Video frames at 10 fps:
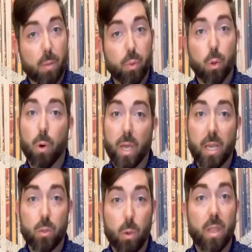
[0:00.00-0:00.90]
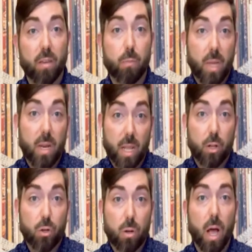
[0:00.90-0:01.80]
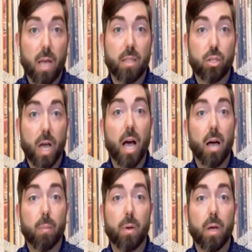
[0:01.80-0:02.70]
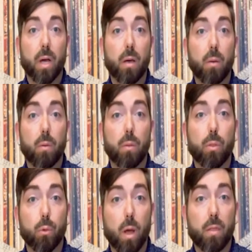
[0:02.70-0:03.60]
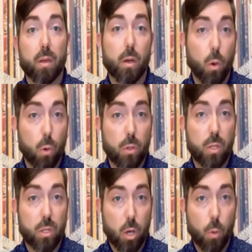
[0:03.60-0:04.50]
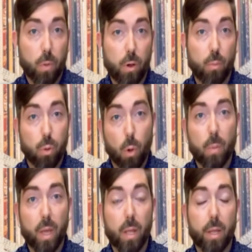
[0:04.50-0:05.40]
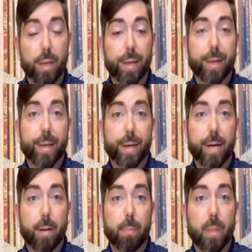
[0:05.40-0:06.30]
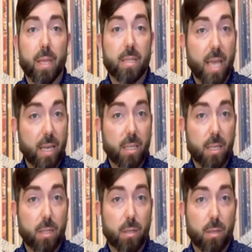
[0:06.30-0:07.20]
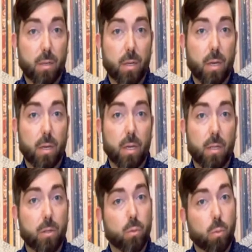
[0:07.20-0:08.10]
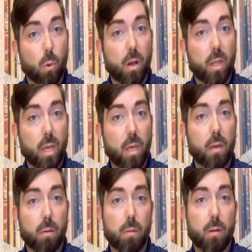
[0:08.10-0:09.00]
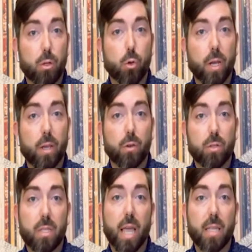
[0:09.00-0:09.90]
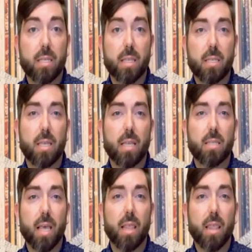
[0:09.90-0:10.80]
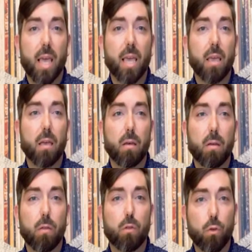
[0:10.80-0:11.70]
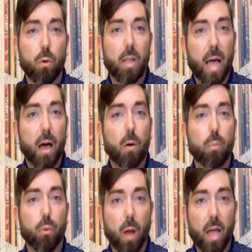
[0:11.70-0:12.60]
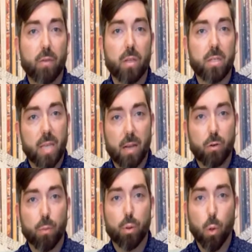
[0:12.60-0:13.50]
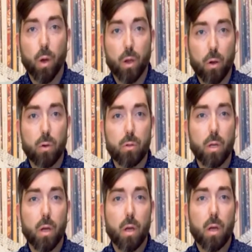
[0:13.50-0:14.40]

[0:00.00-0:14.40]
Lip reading: employees when they've been injured on the job throughout the course and scope of their employment. In Texas, it's one of the trickier states in the sense that they do allow private sector employers